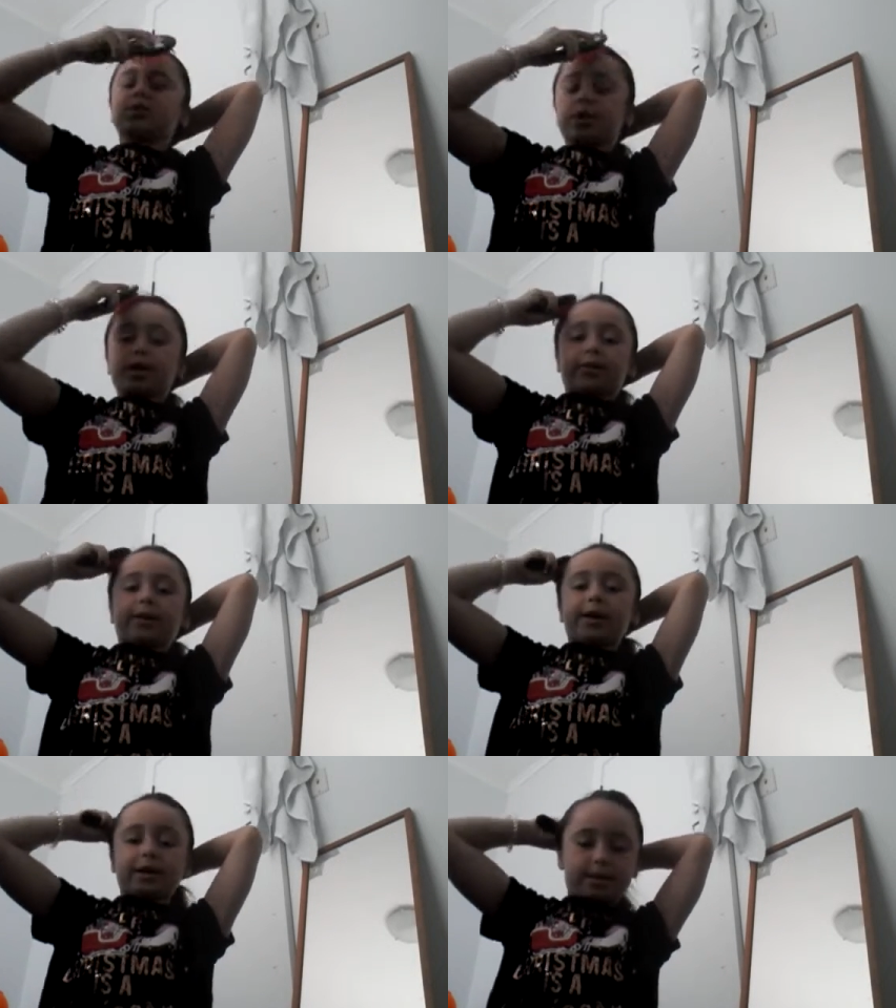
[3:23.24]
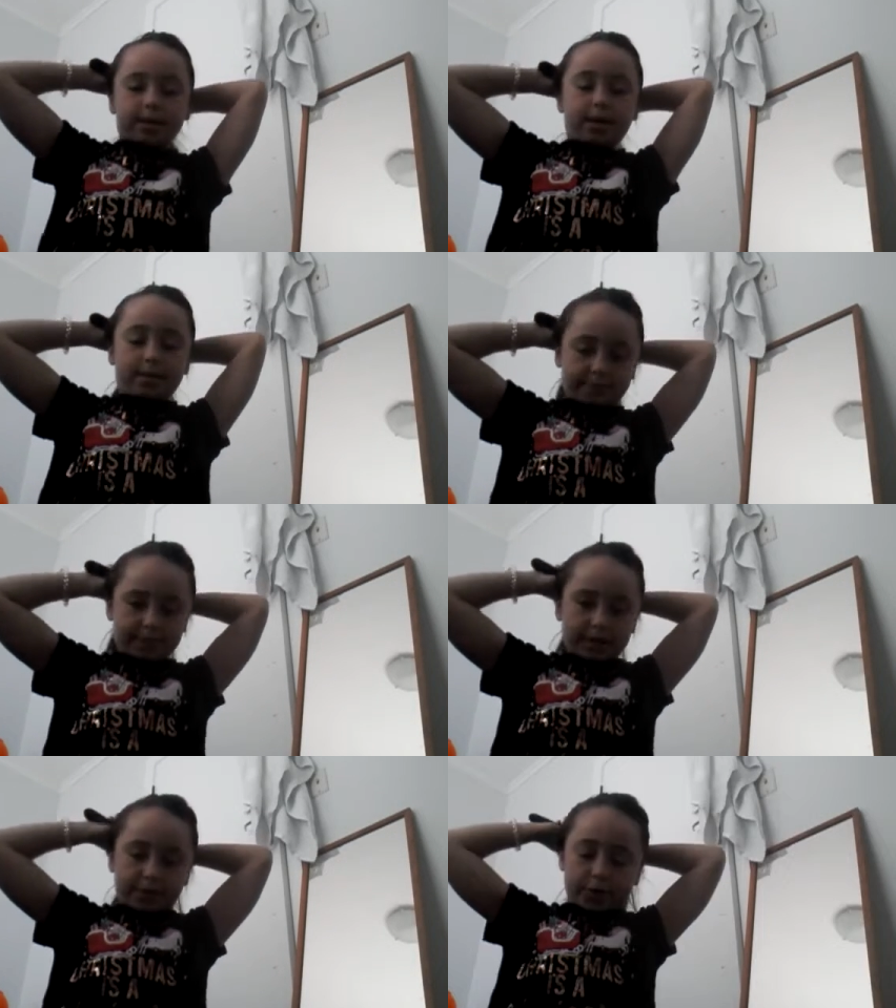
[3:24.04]
So, anyways,
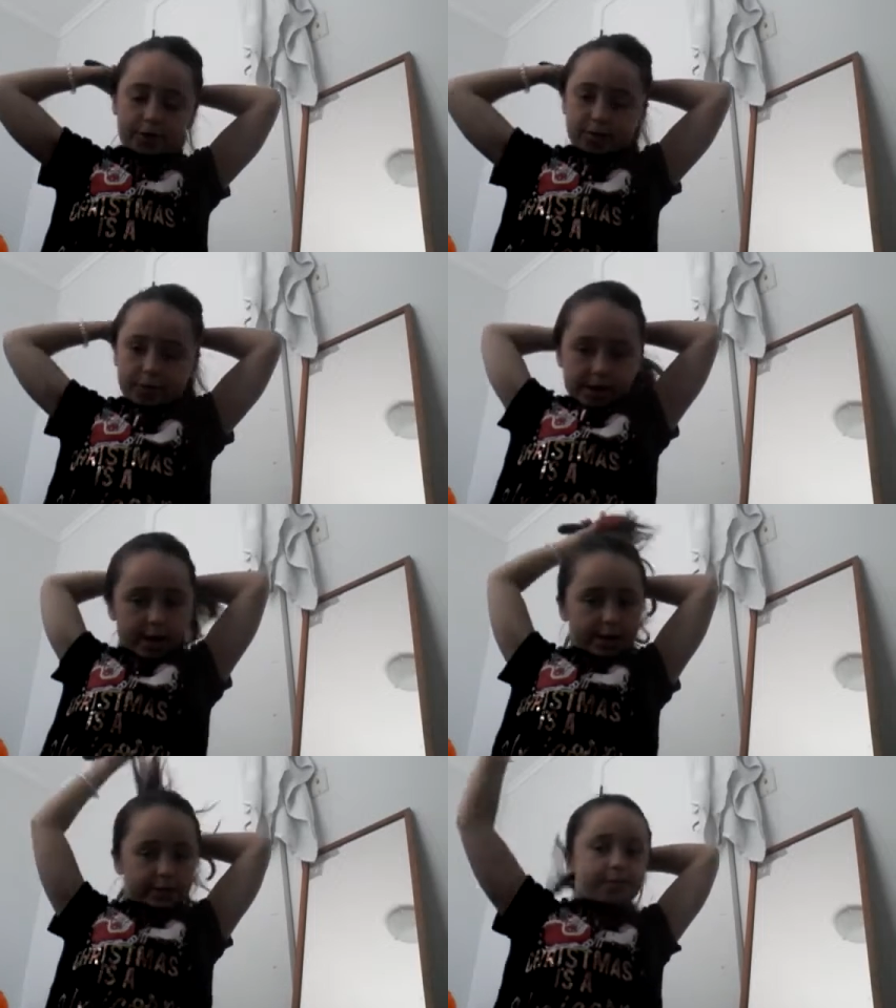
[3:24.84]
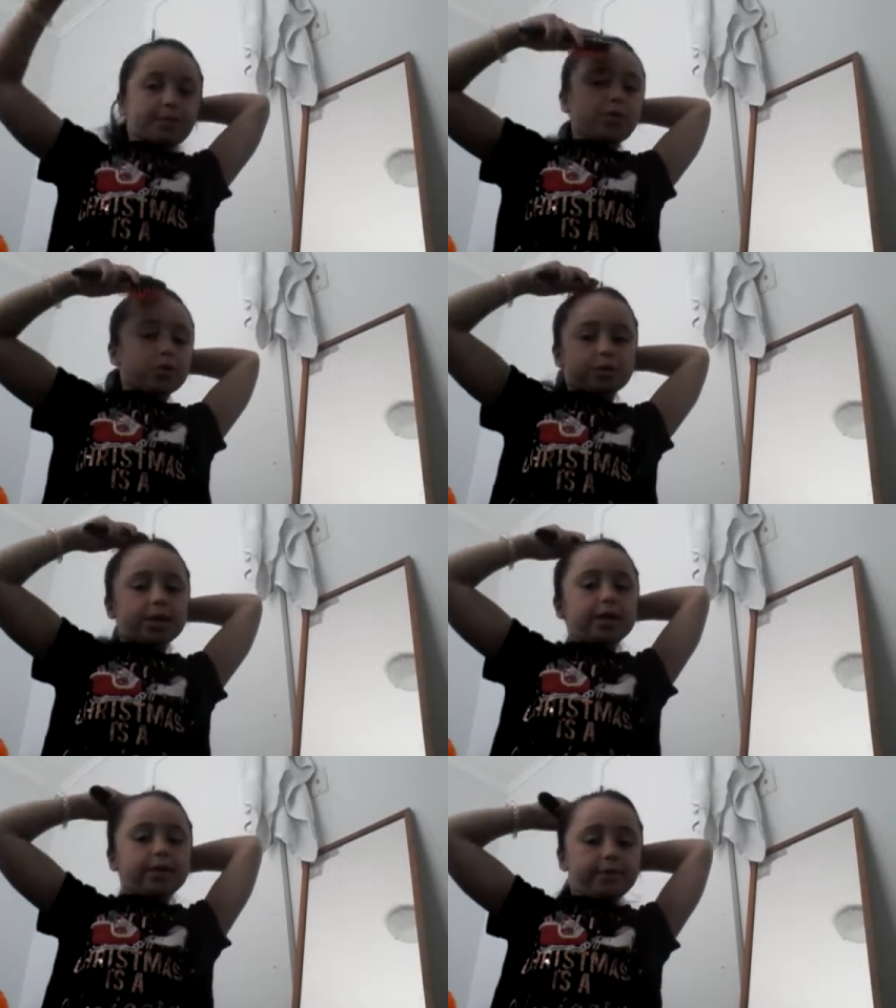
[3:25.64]
reason why I haven't been
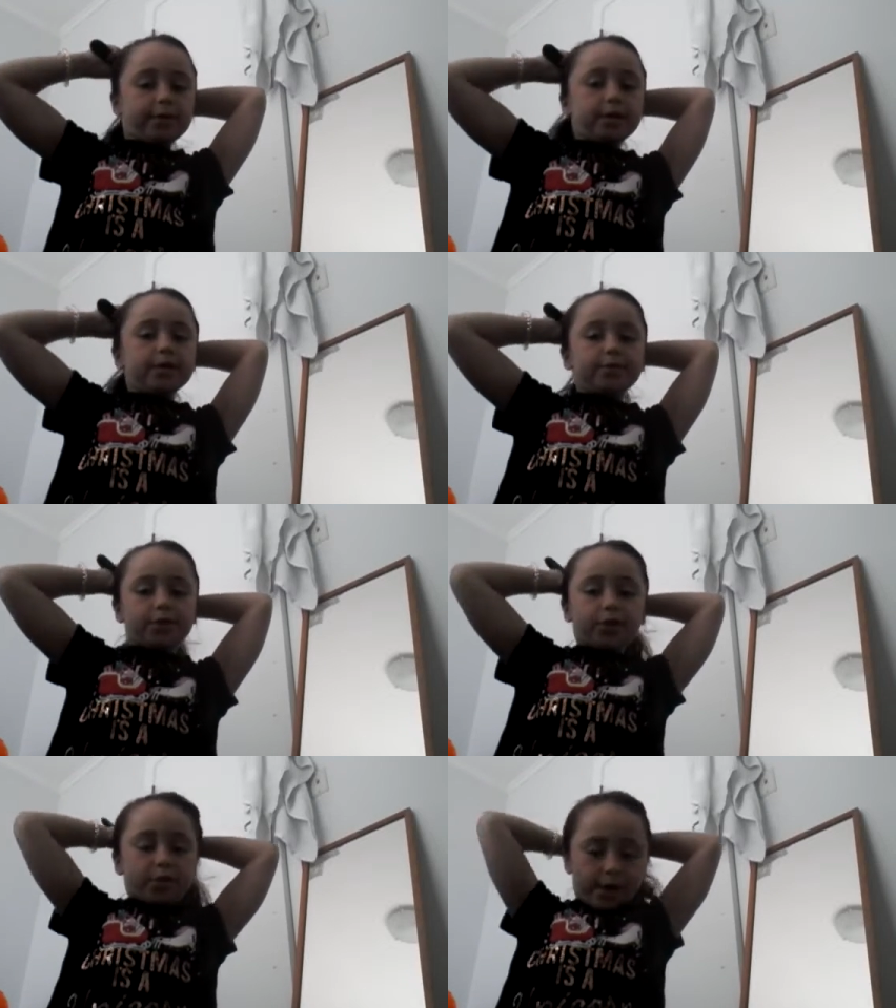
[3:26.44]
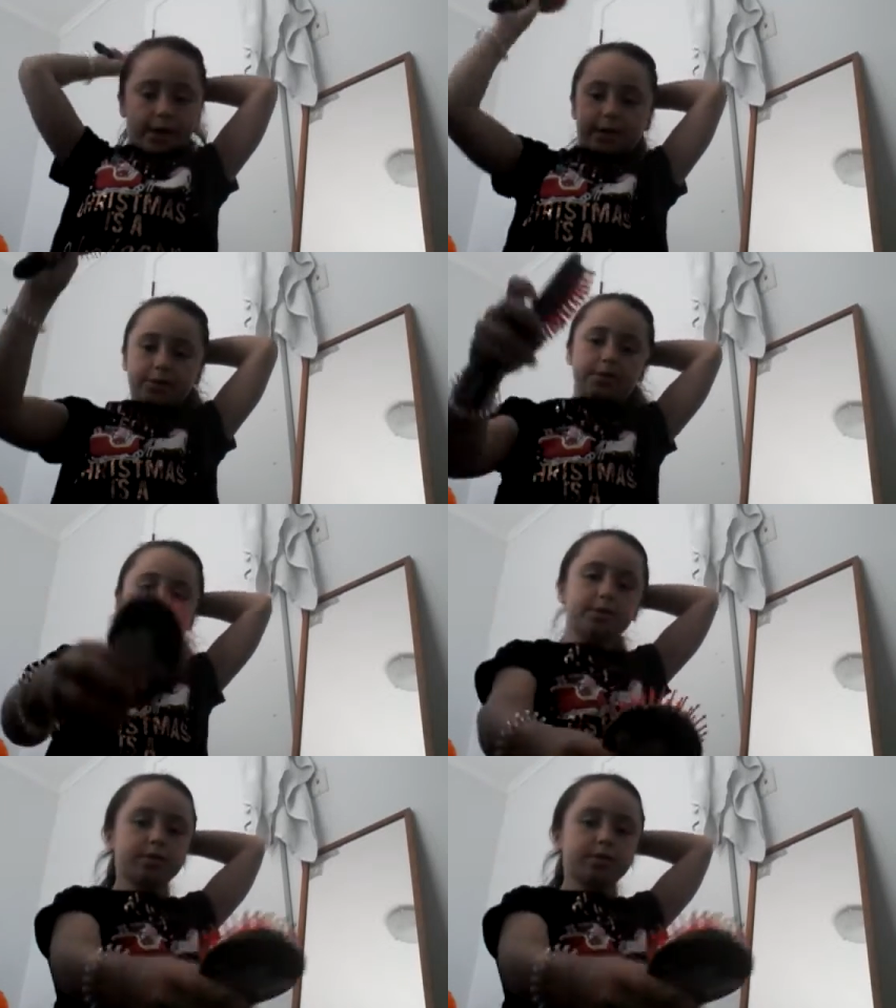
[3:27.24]
posting for a while,